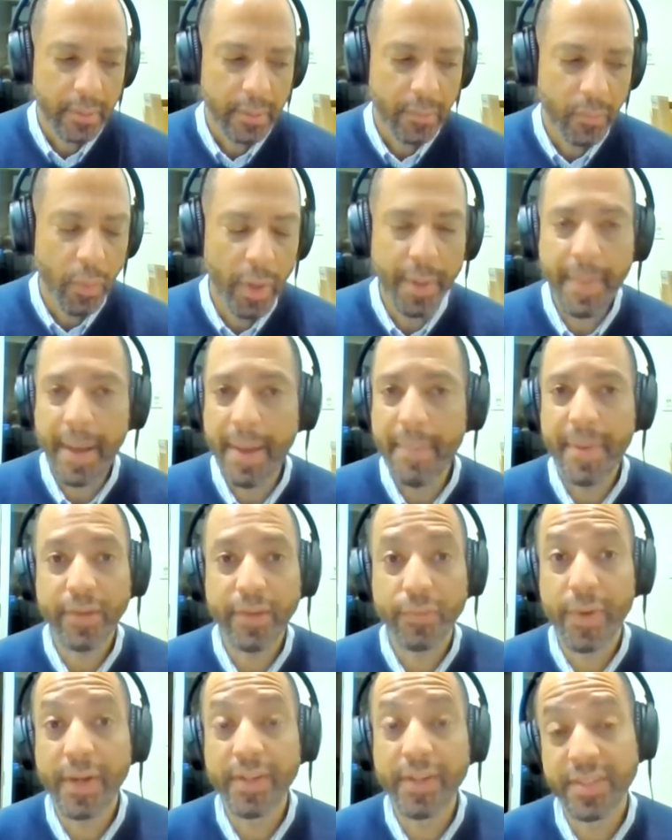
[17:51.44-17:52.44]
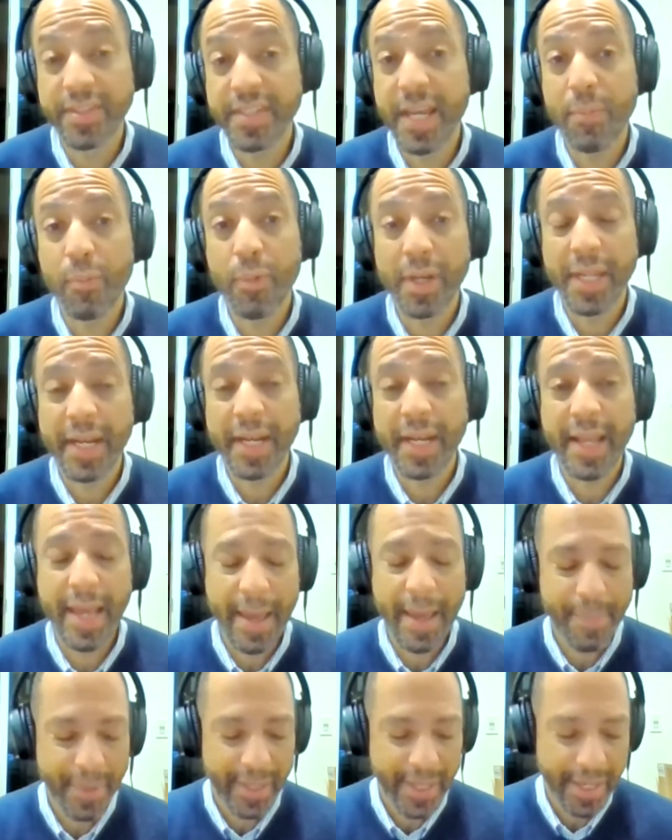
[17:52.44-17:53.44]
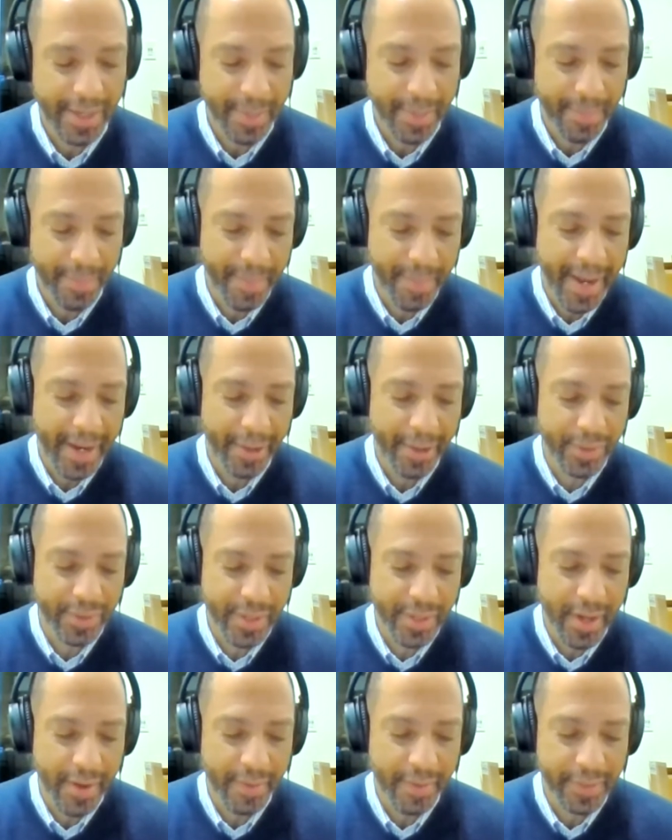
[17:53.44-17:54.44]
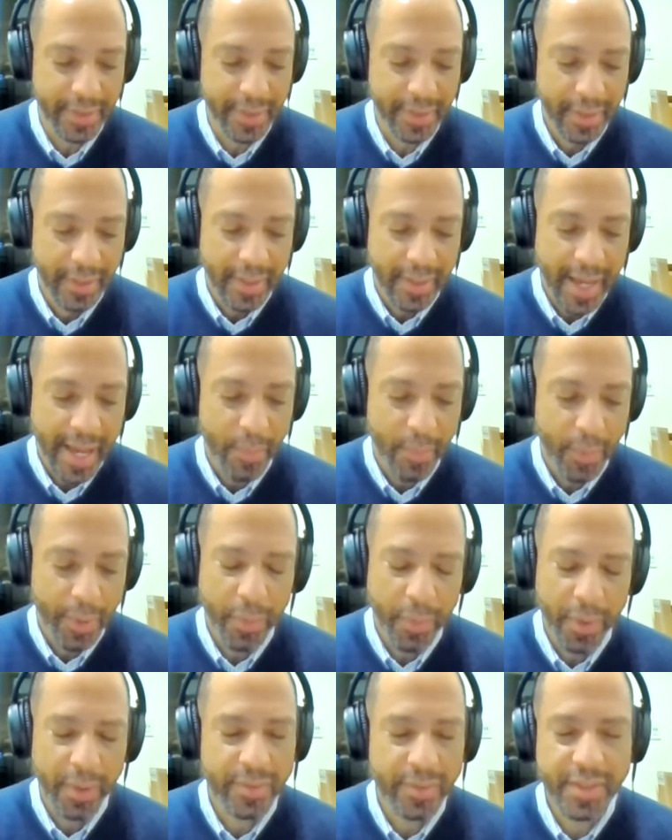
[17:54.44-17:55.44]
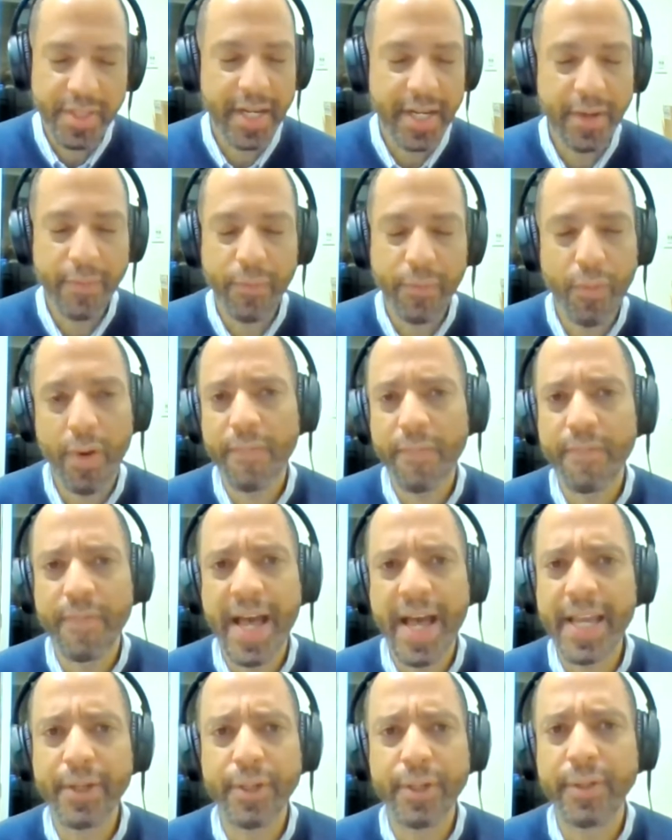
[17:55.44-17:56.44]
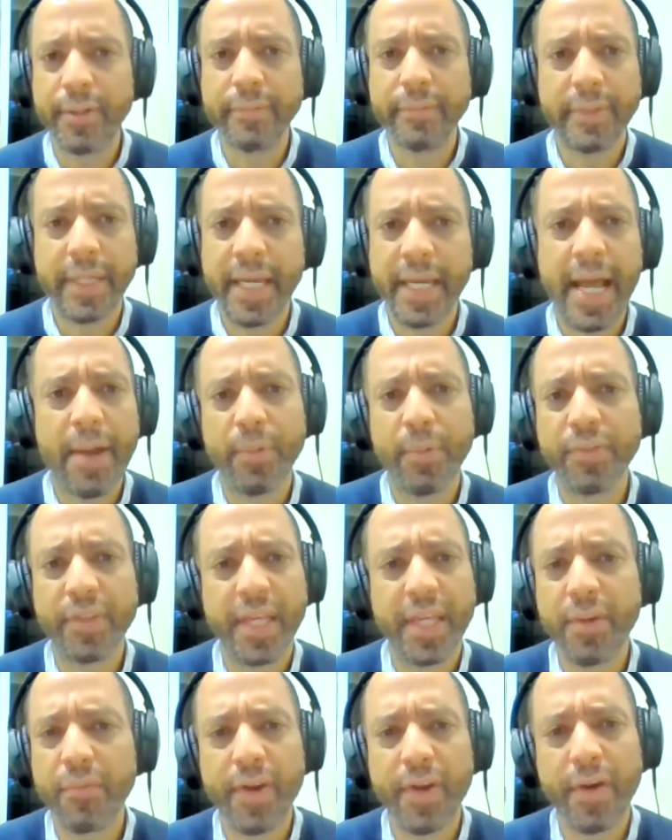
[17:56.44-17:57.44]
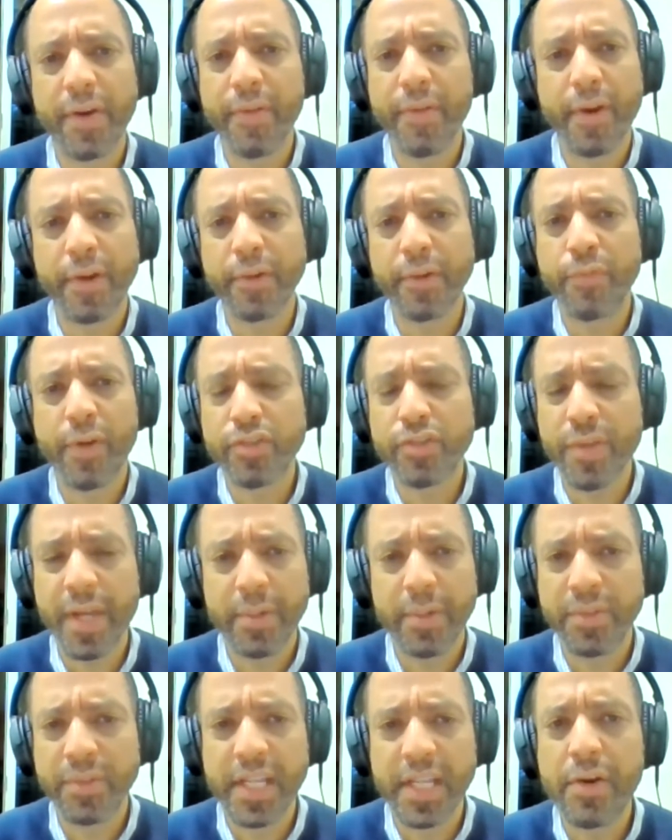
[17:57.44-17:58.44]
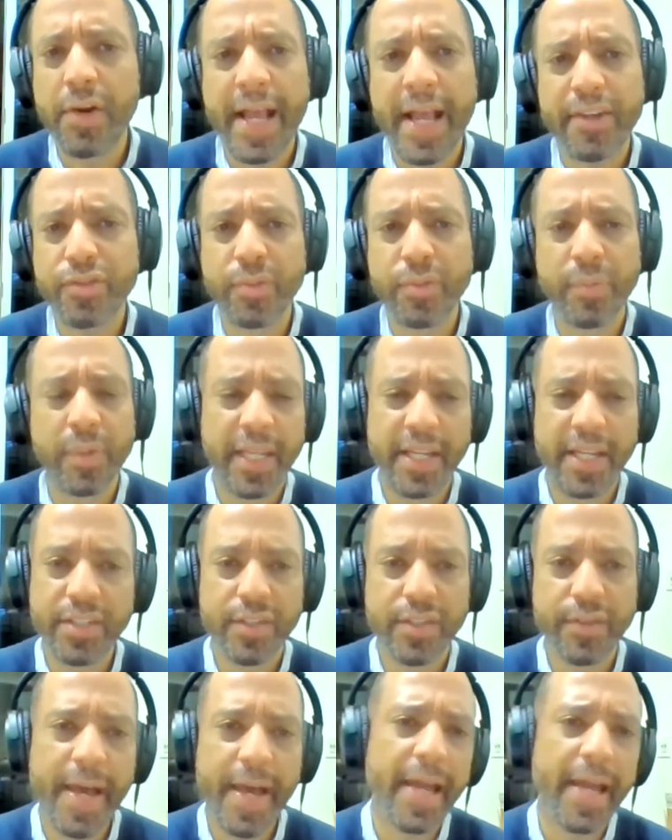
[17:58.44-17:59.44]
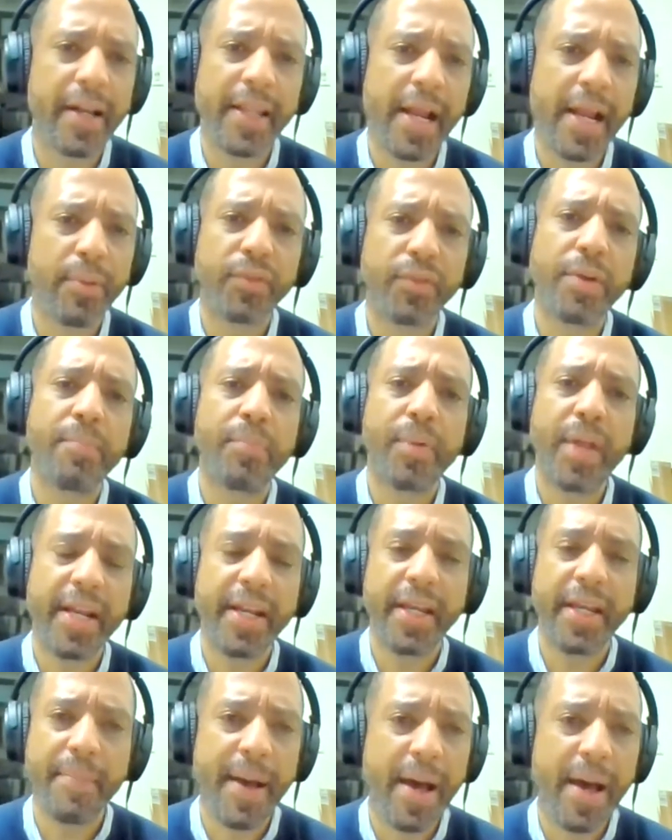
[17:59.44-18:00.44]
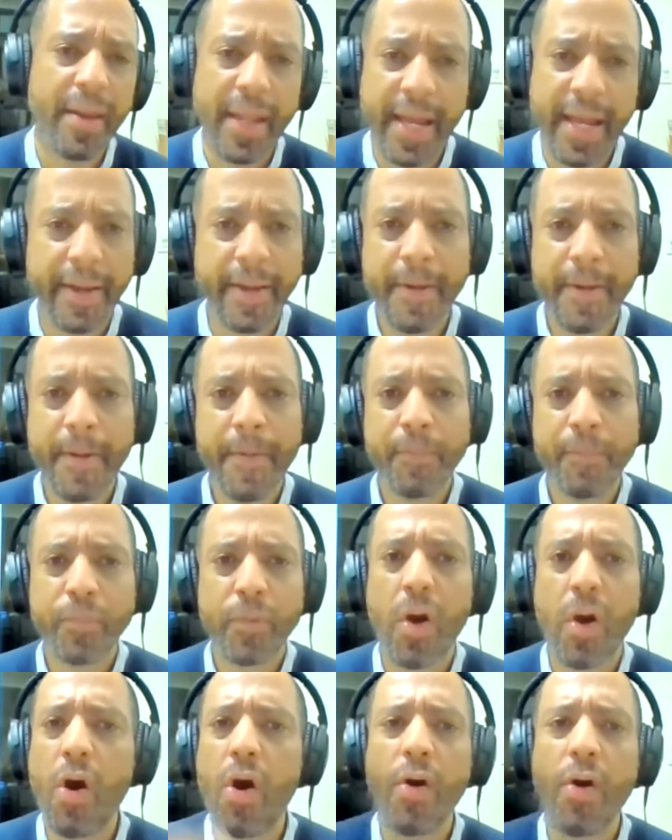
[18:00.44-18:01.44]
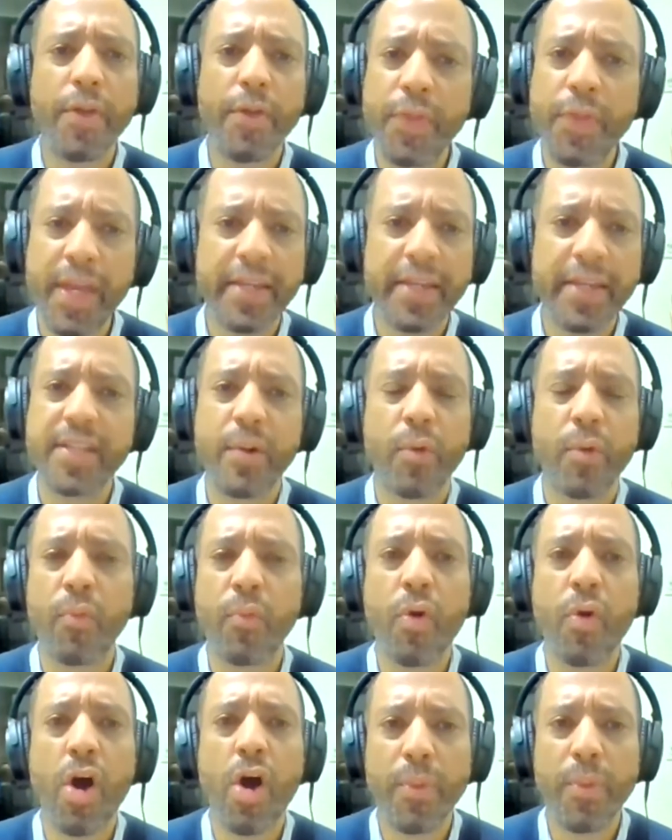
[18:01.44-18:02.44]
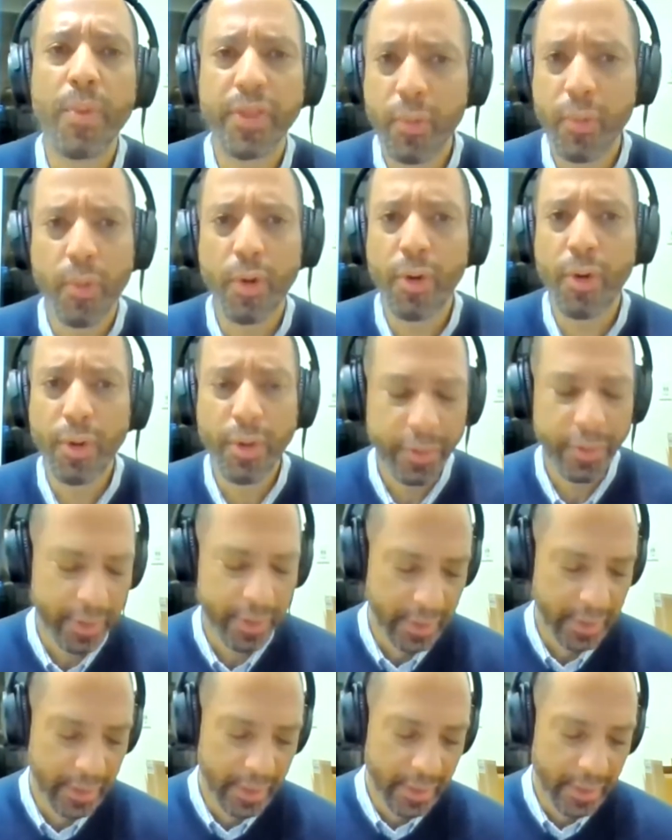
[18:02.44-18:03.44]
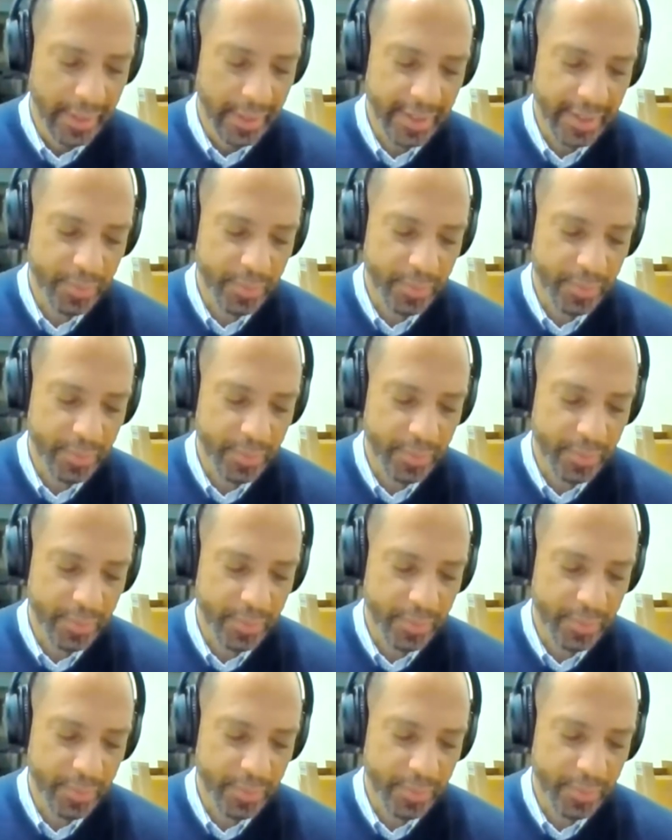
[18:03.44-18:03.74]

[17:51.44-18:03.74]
one of my best friends, the same one that had me end up with Microsoft, we were studying for a final and I was getting very, very frustrated. It was an international relations final and I was complaining about like all the things that were wrong with the world. And